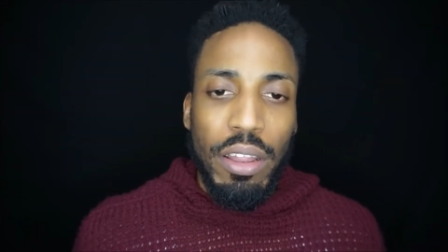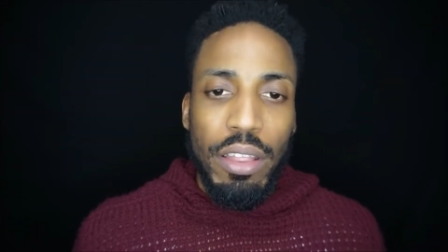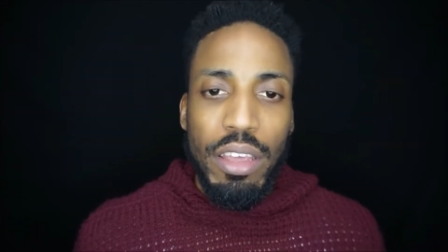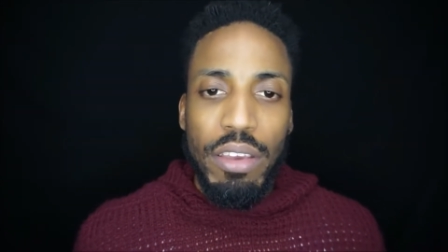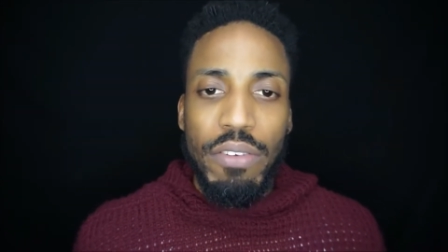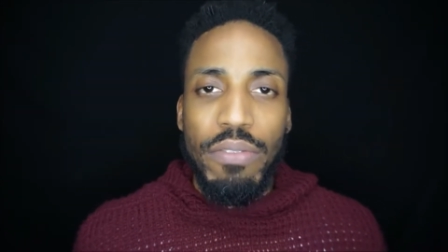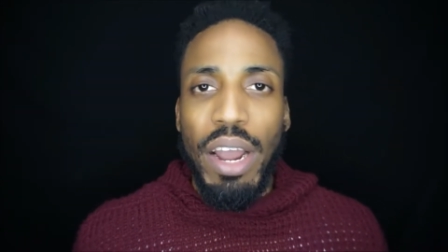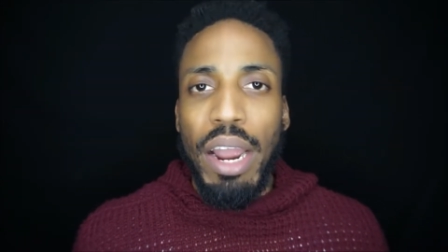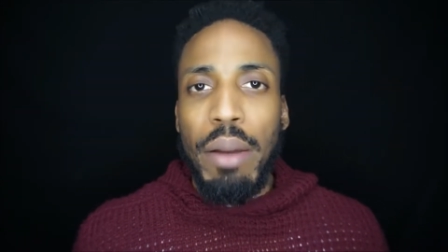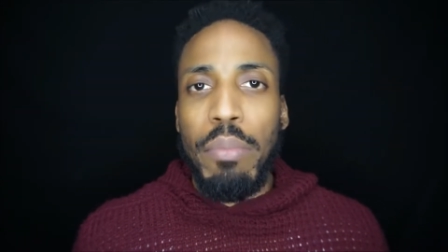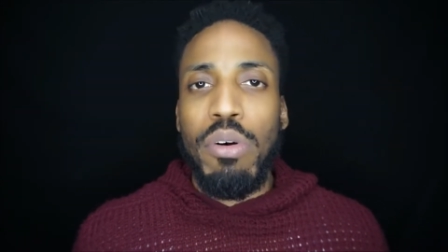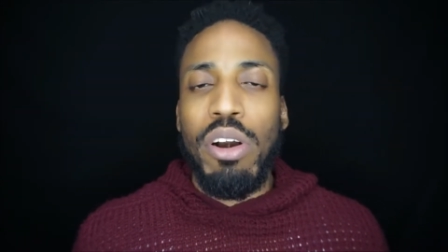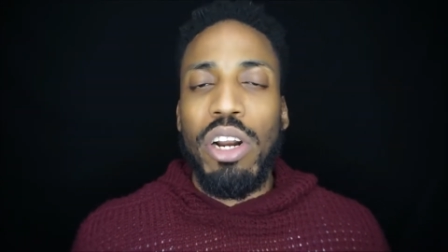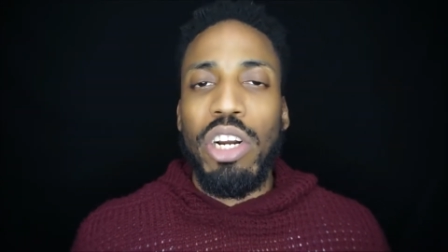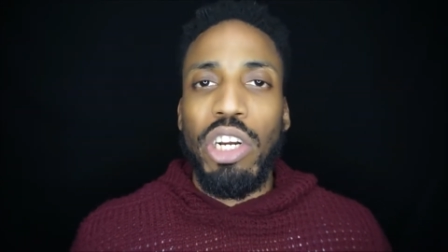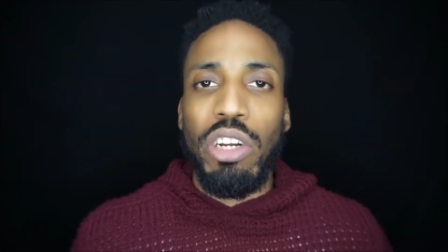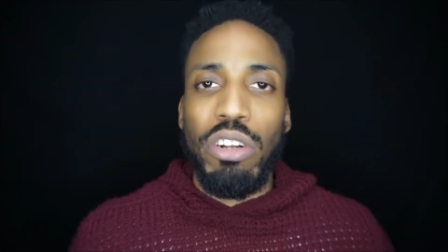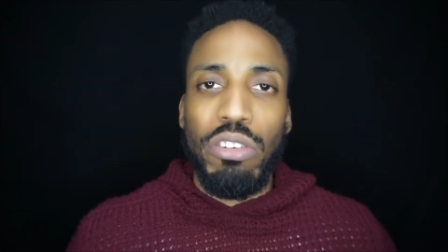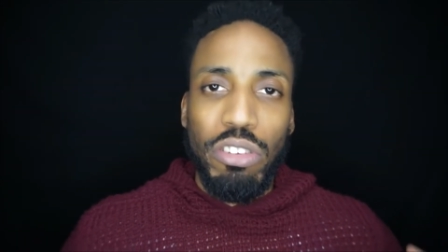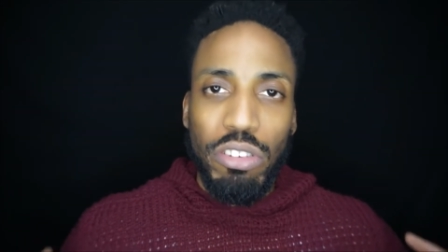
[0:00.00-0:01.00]
the
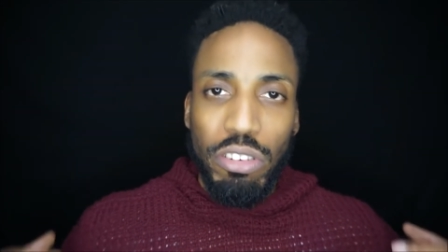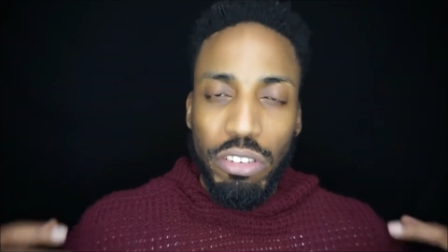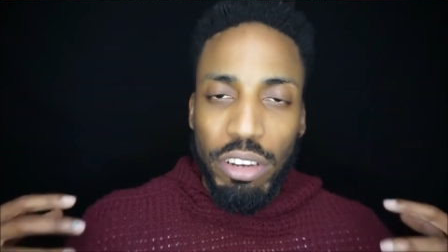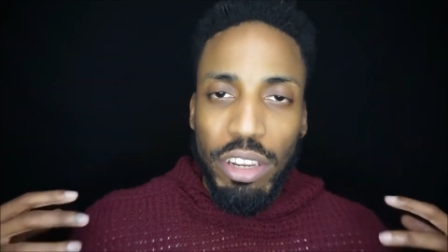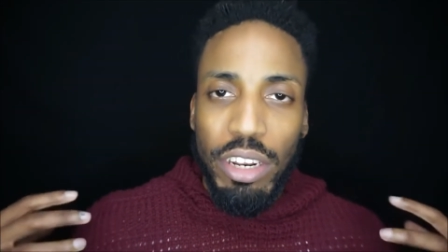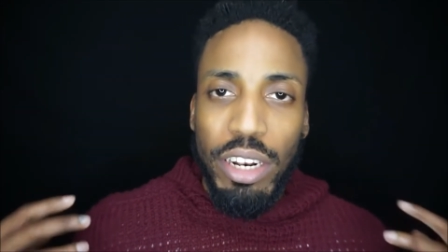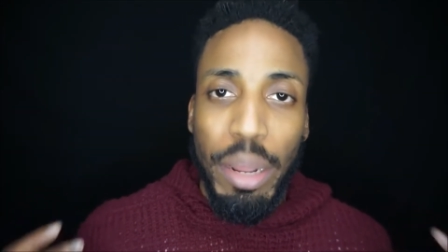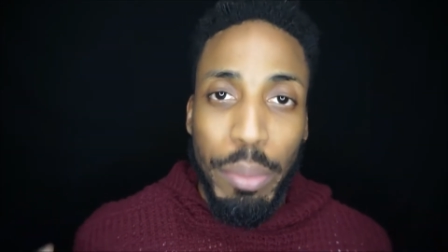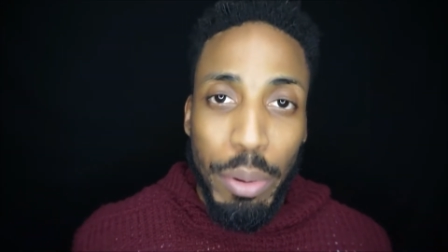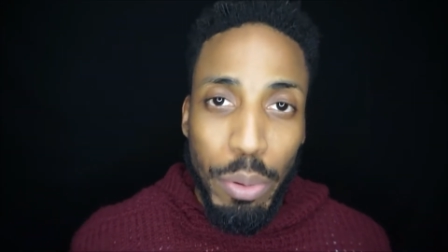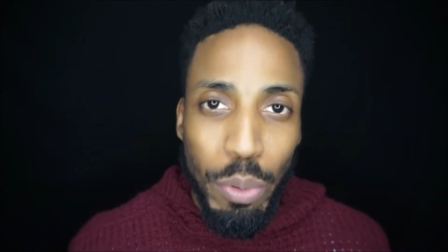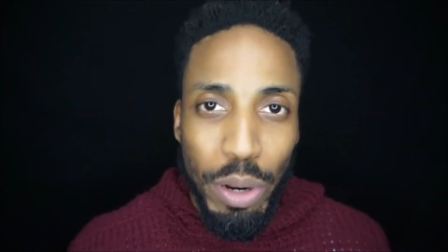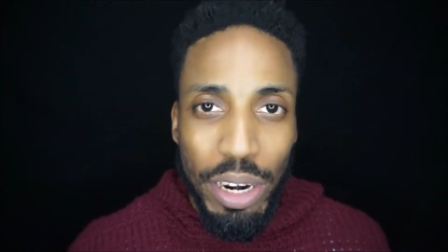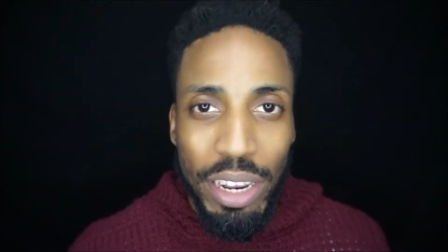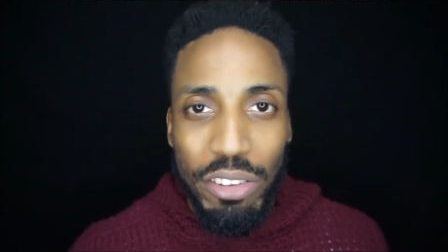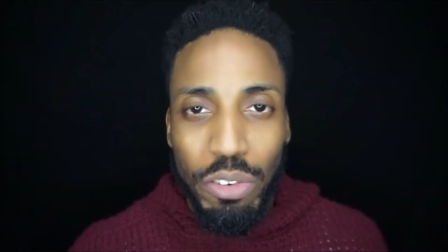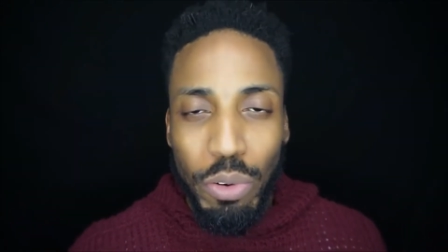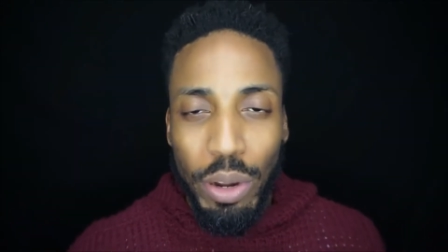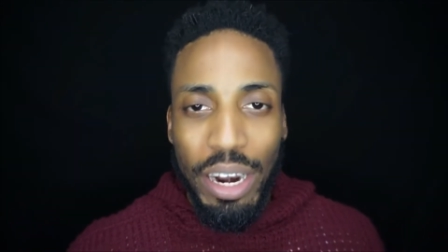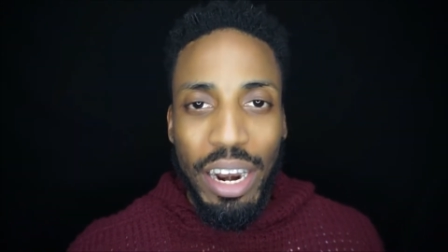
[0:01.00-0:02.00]
vibrations that we
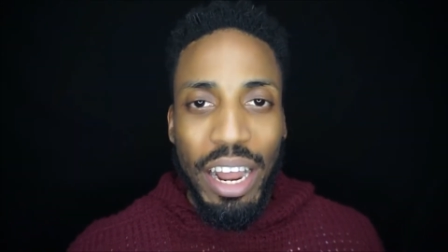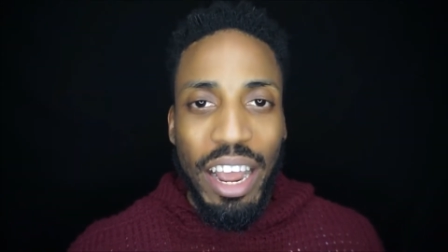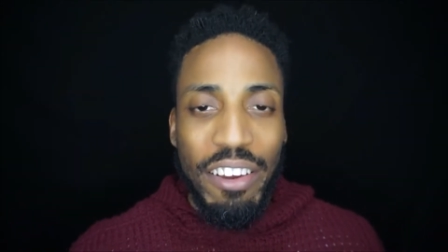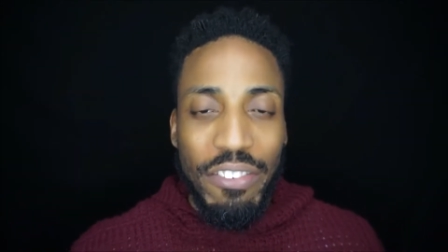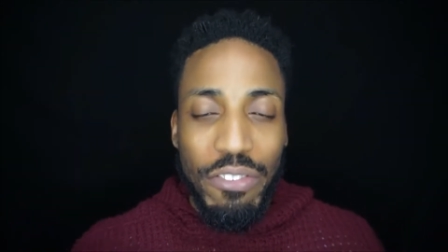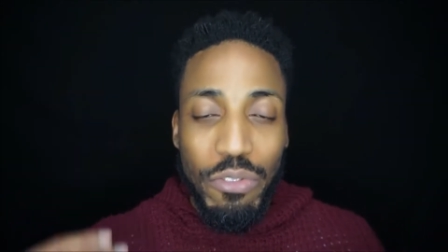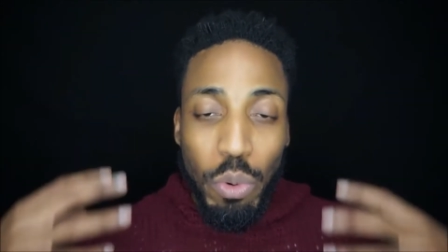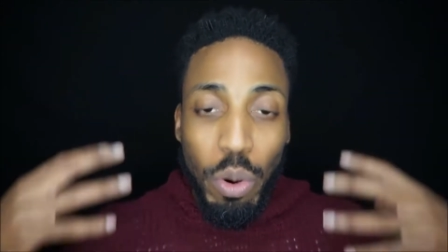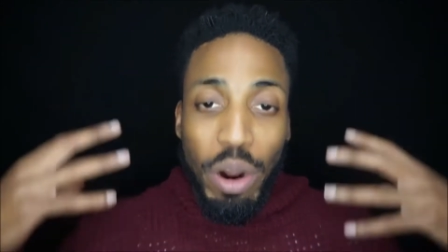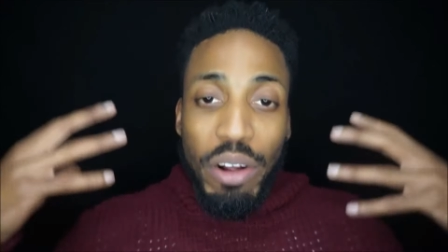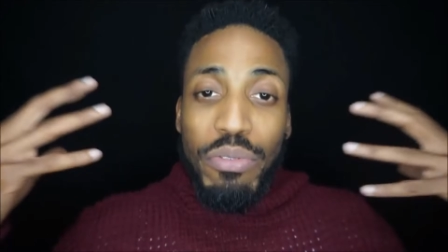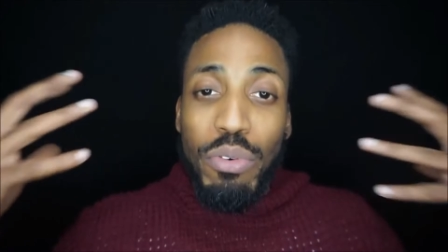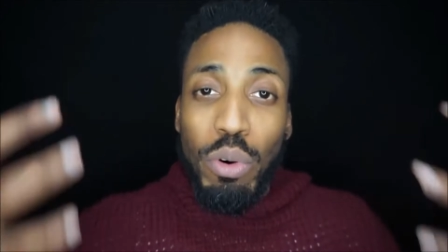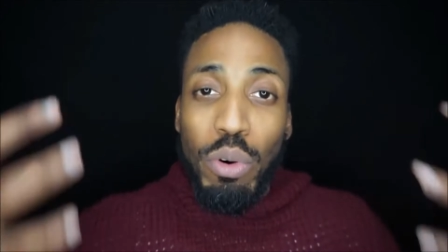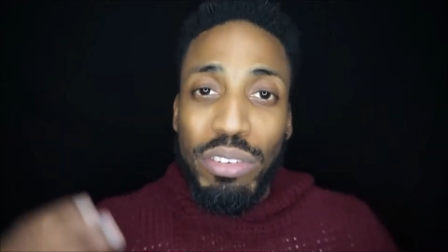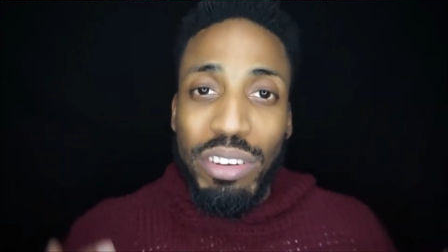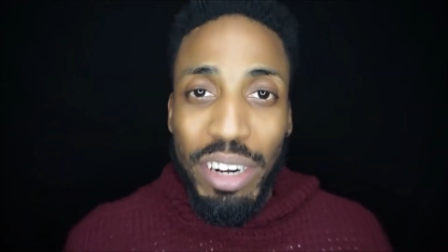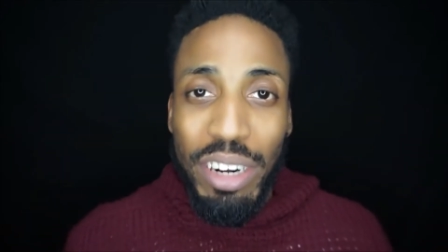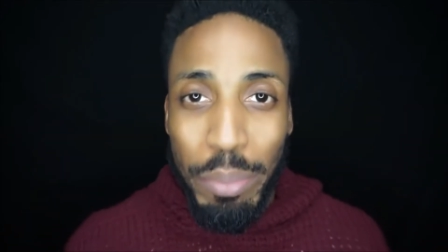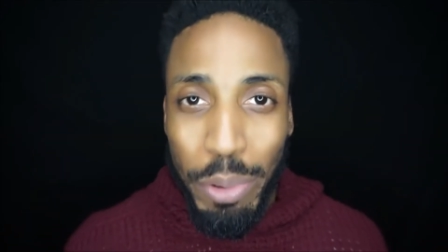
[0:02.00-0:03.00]
want into our life through our
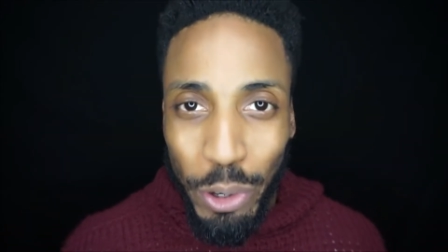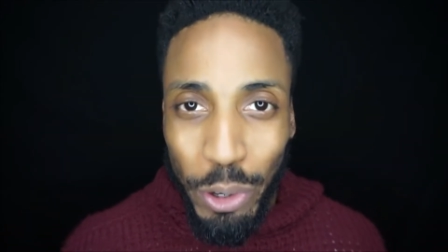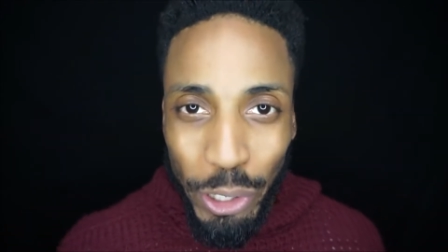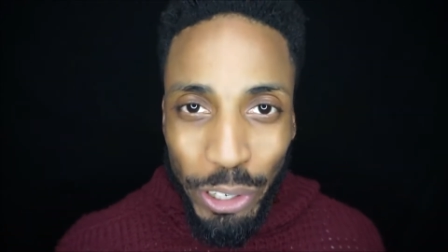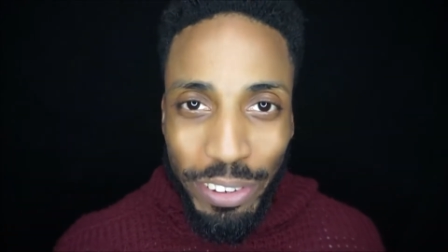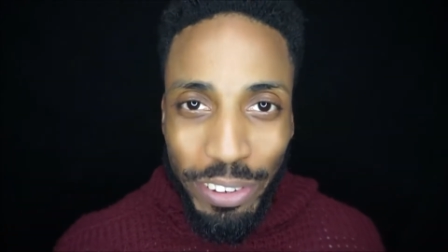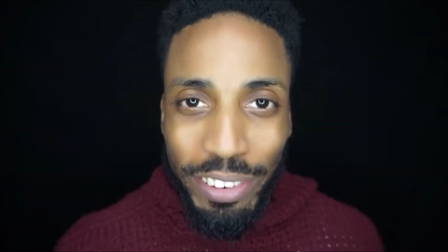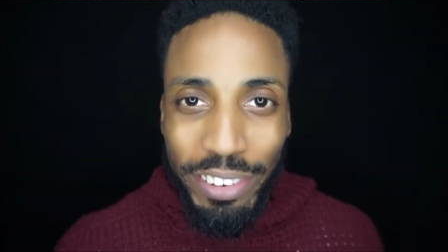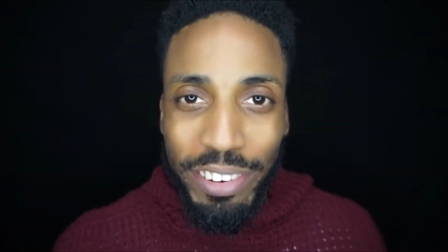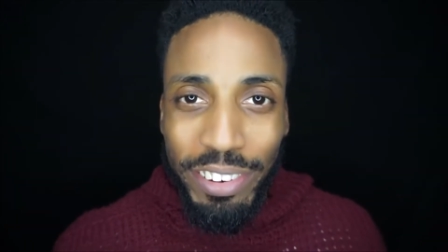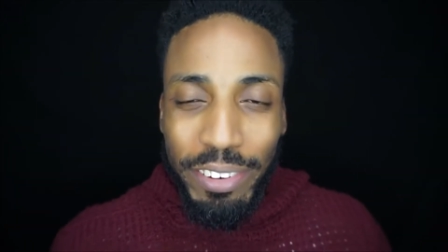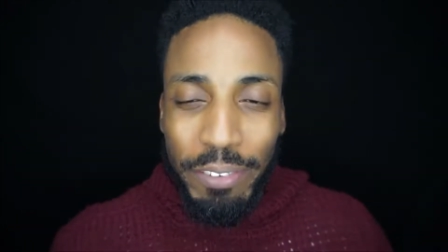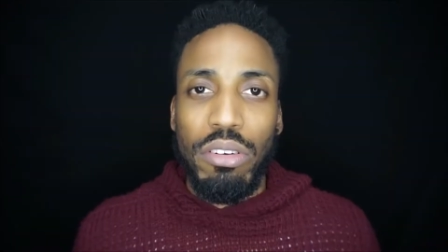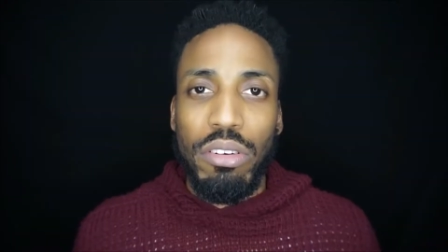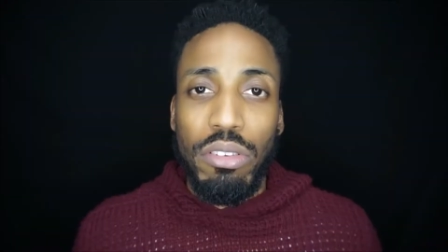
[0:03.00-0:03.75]
thoughts and emotions.